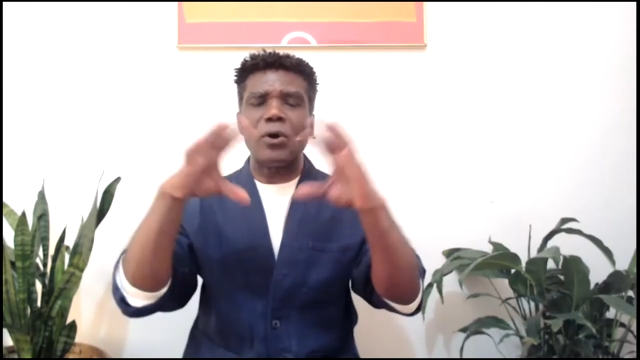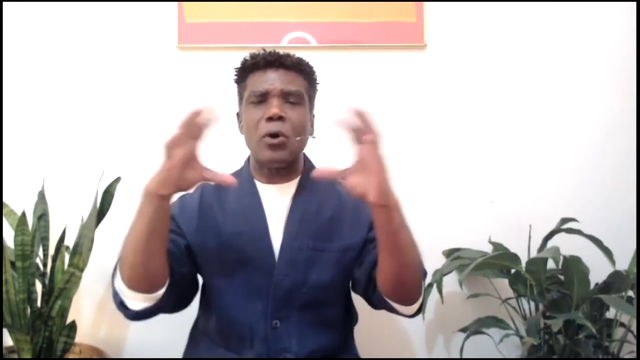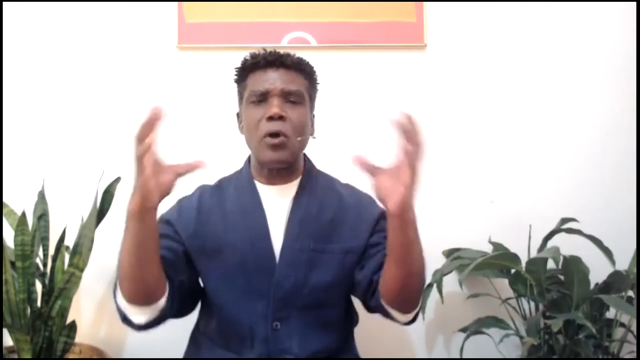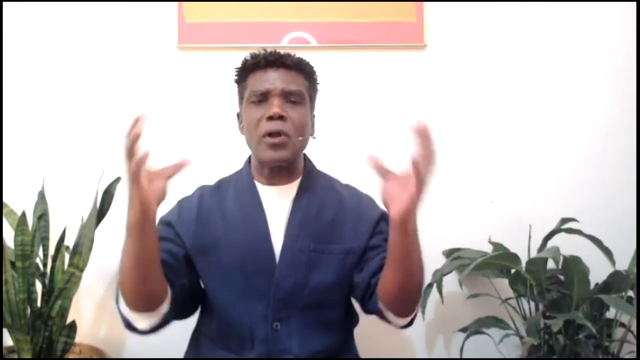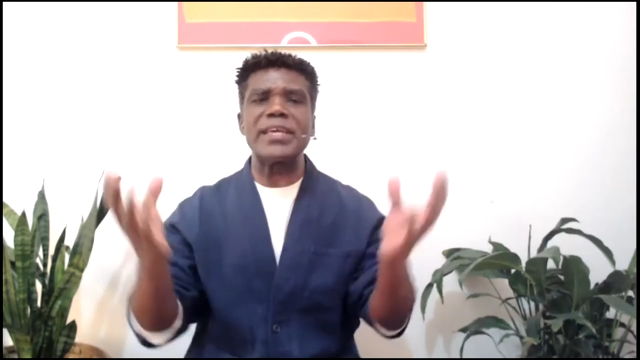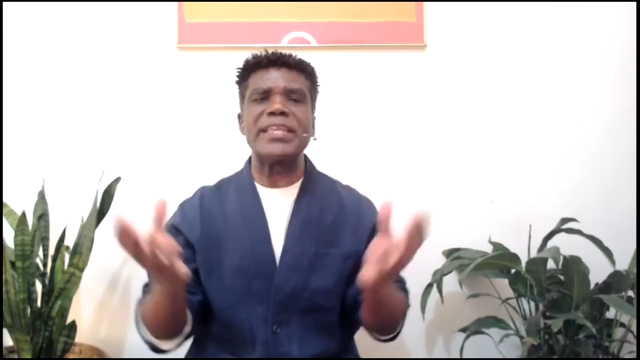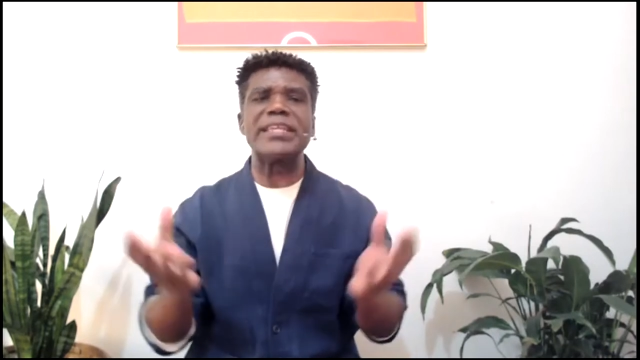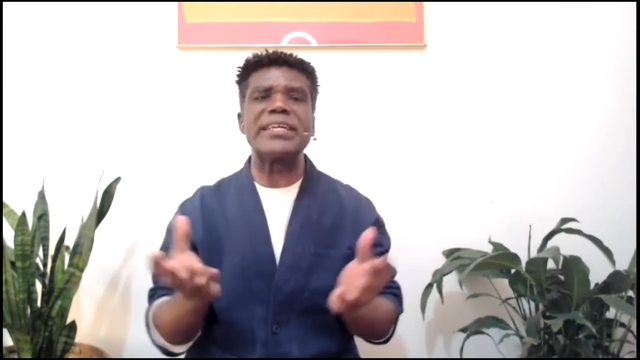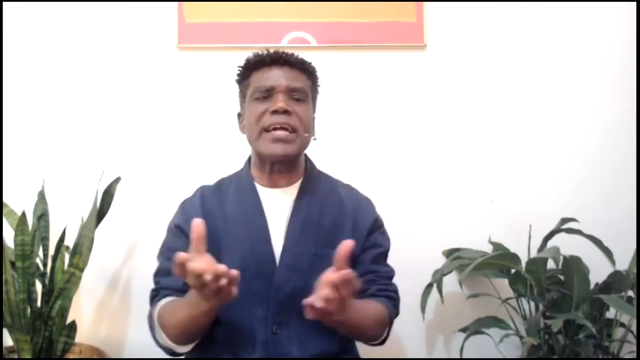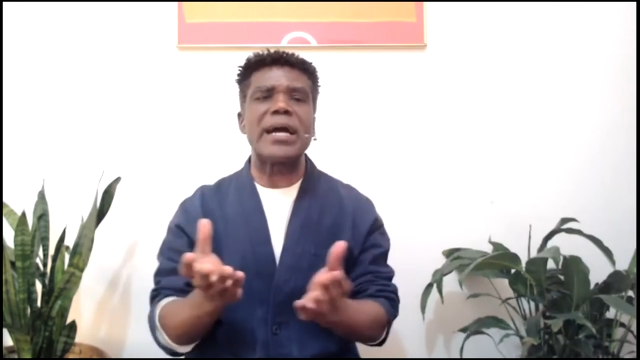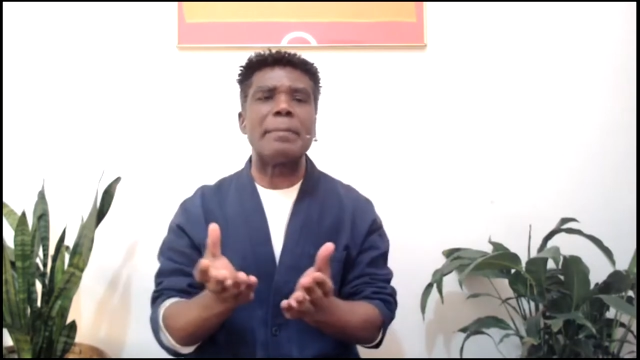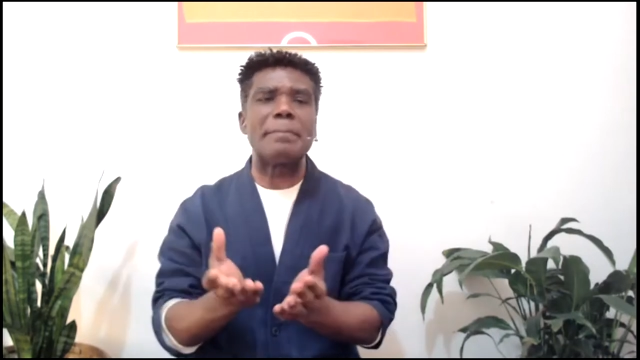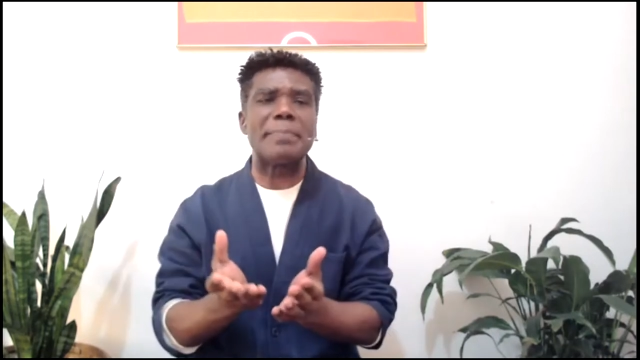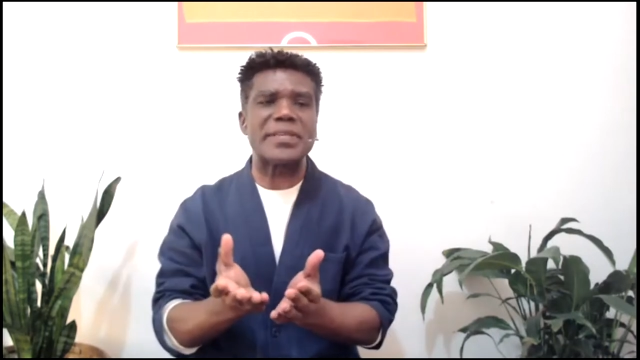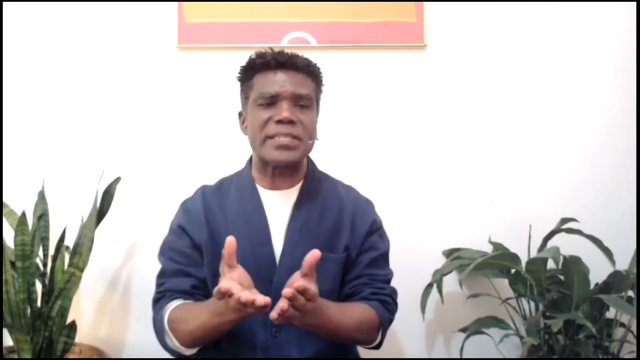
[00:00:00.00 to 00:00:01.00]

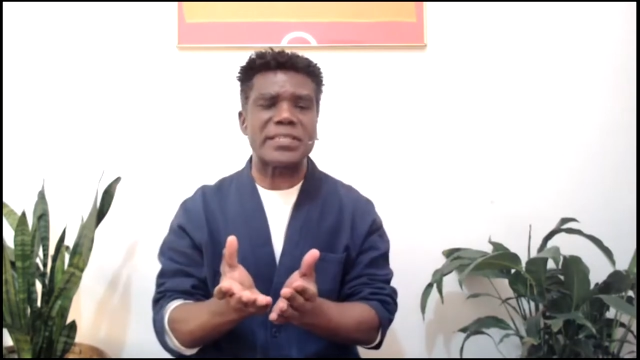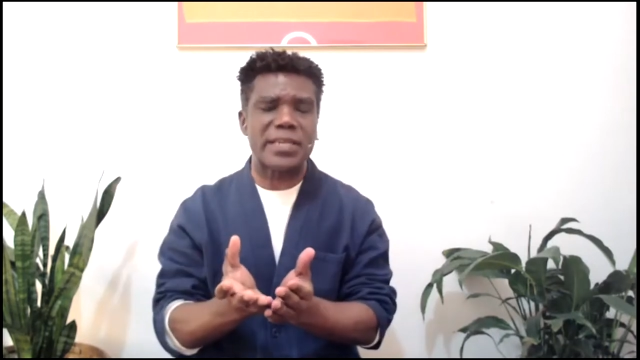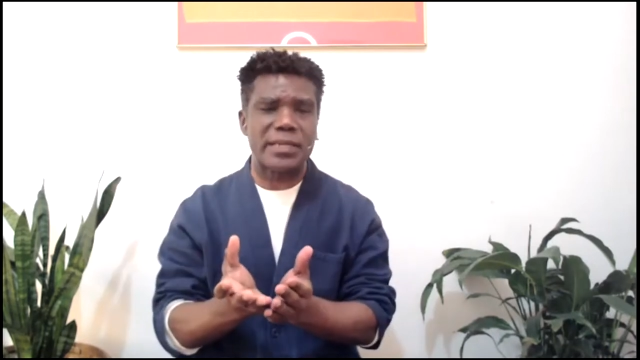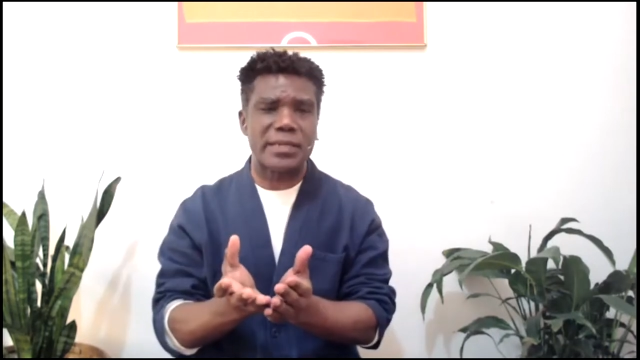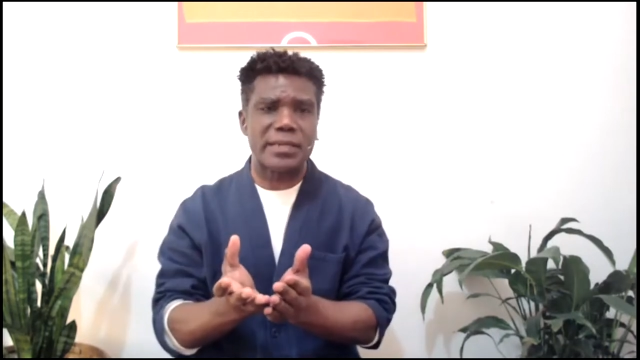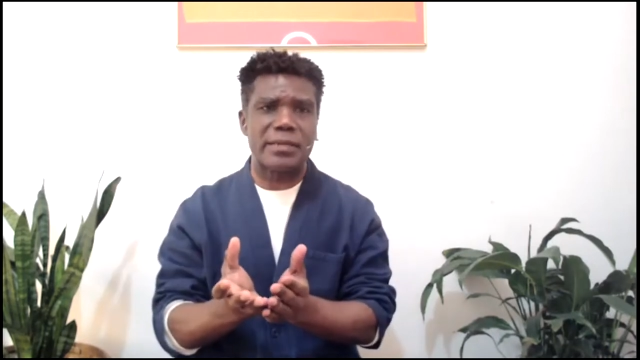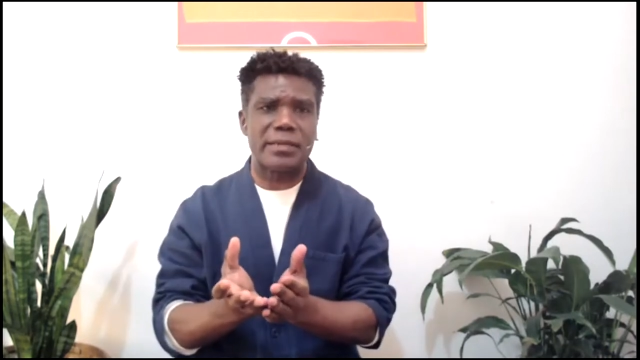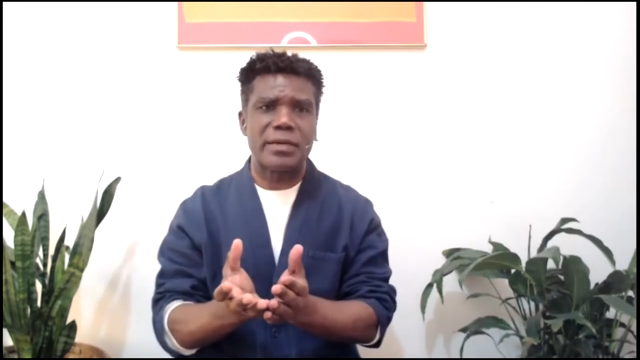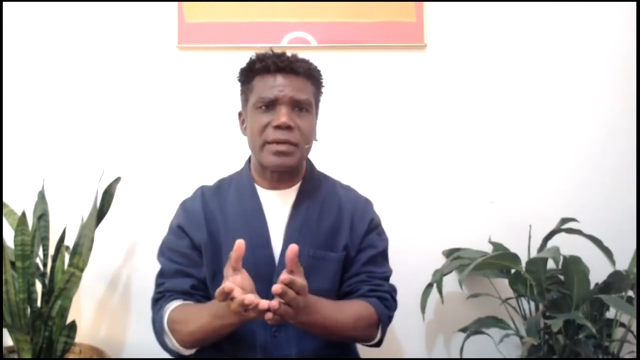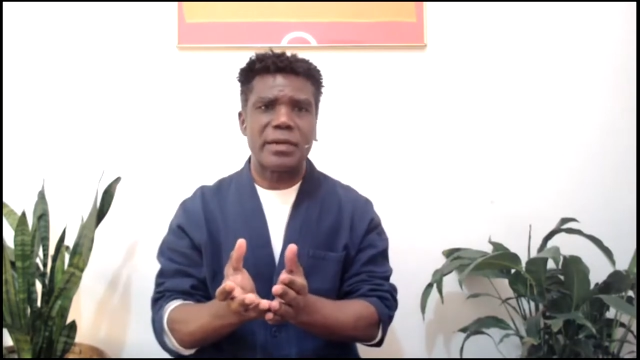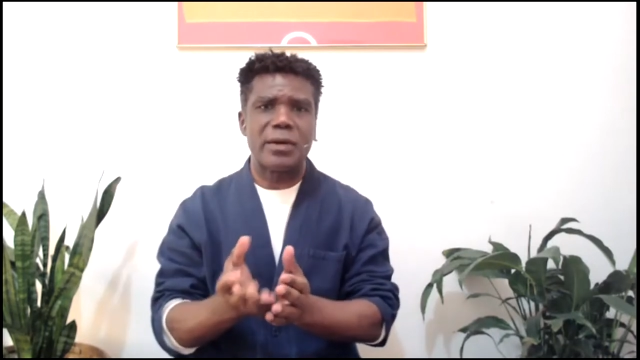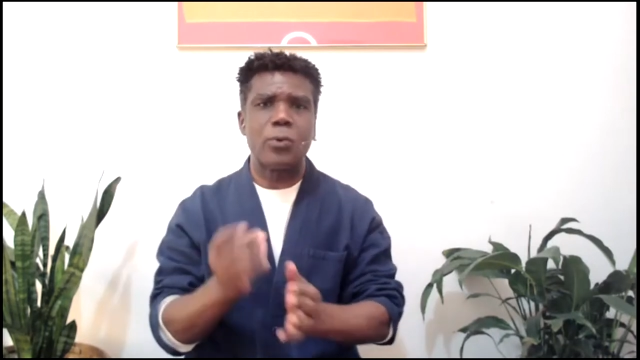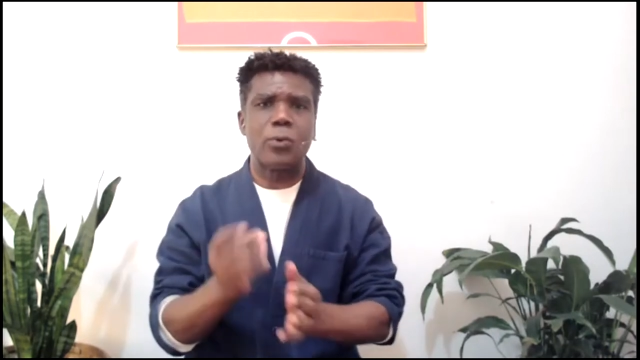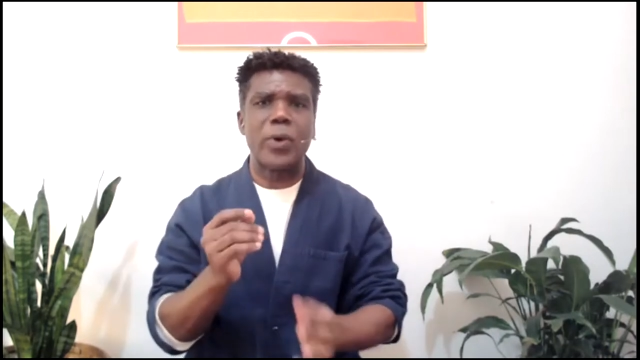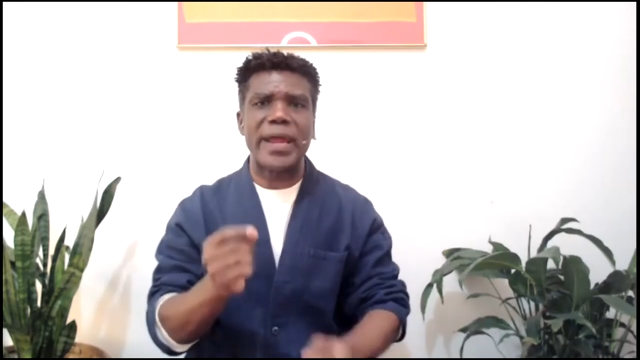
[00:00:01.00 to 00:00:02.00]
all-encompassing
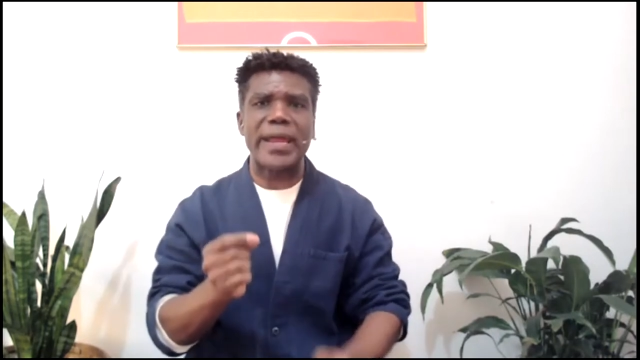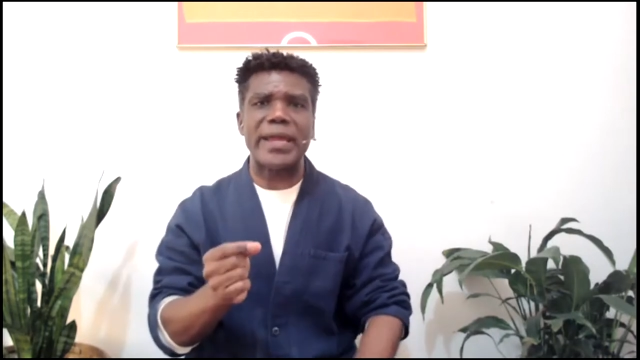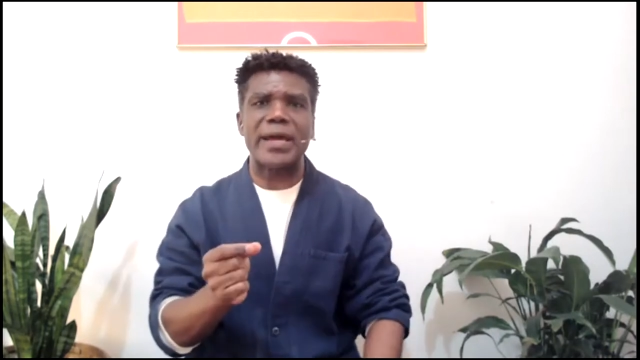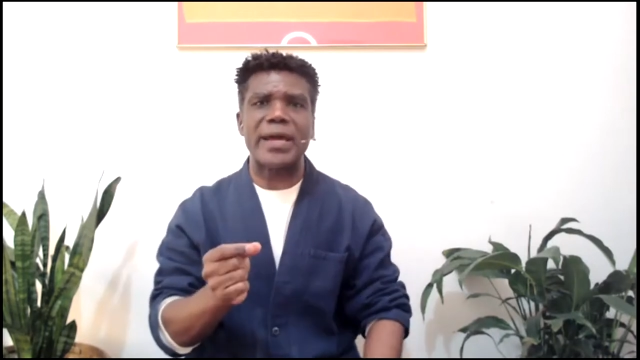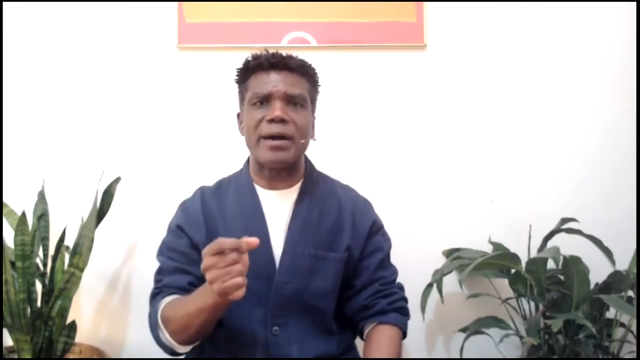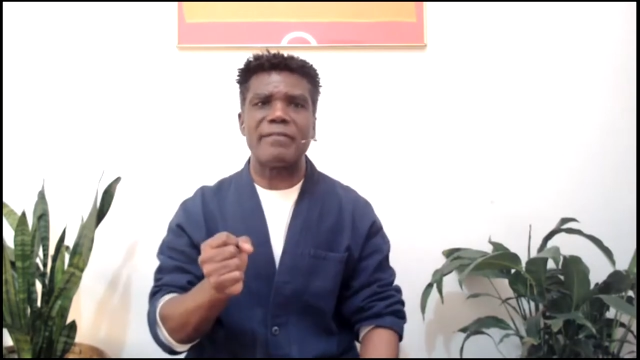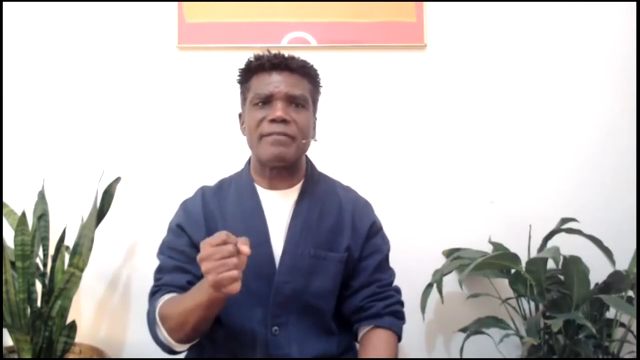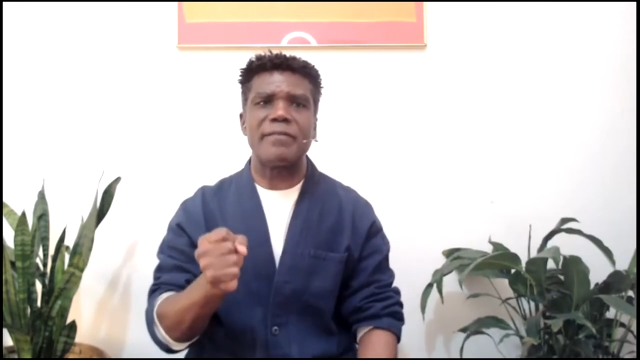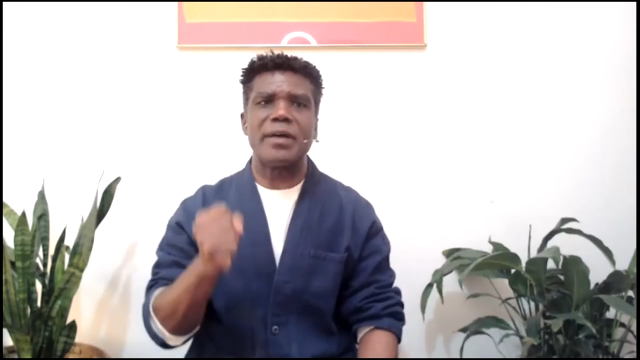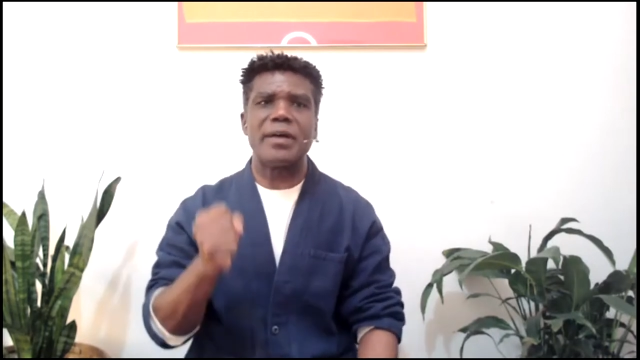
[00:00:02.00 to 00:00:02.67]
way of